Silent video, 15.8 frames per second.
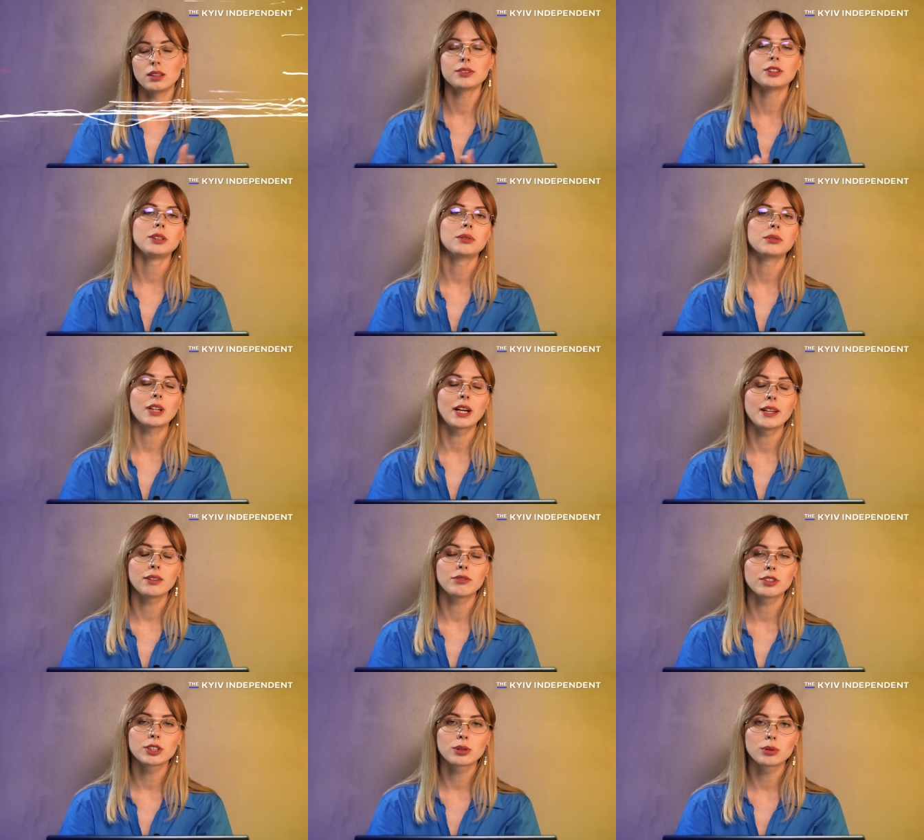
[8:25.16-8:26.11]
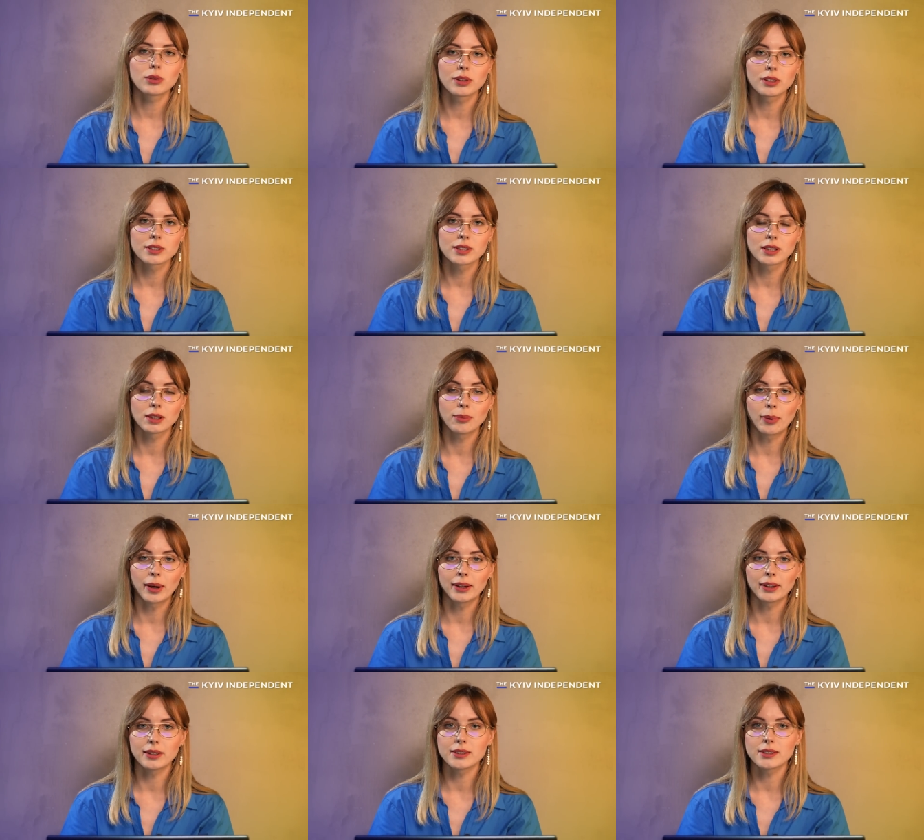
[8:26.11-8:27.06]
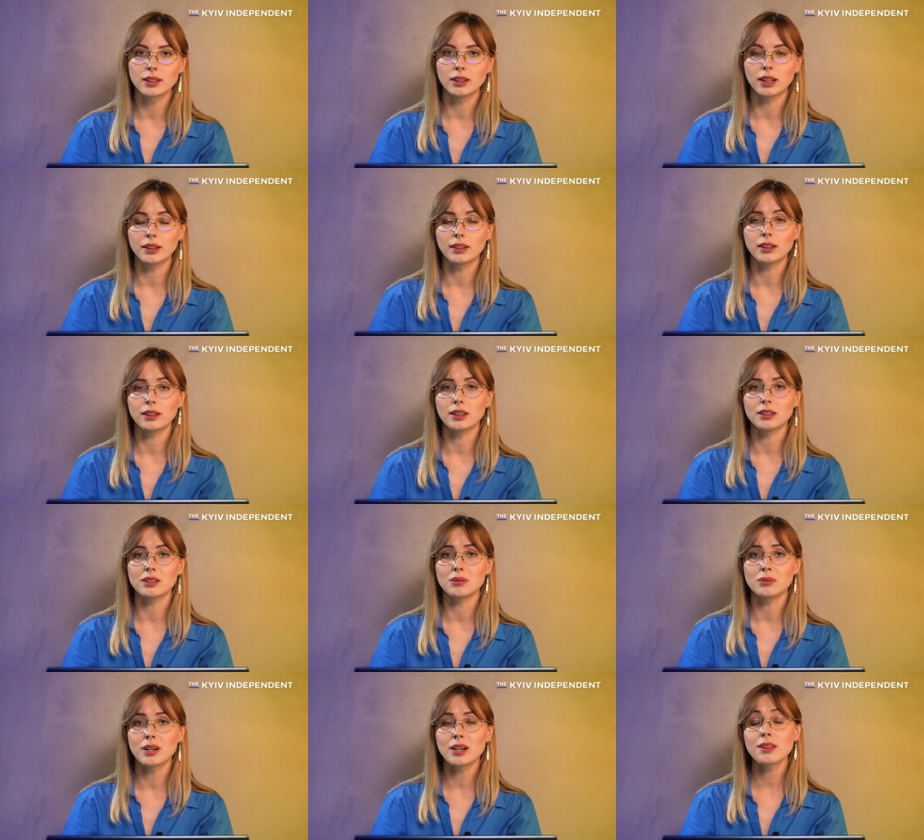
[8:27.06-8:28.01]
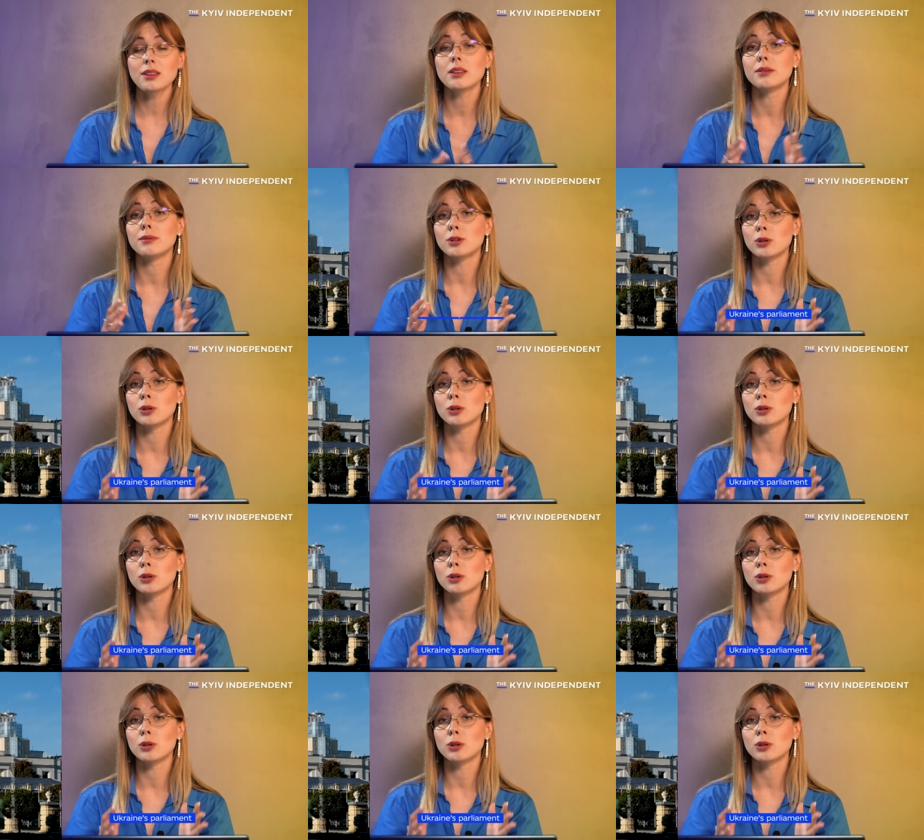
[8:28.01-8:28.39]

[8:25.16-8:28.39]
After Ukraine restored its independence in 1991, the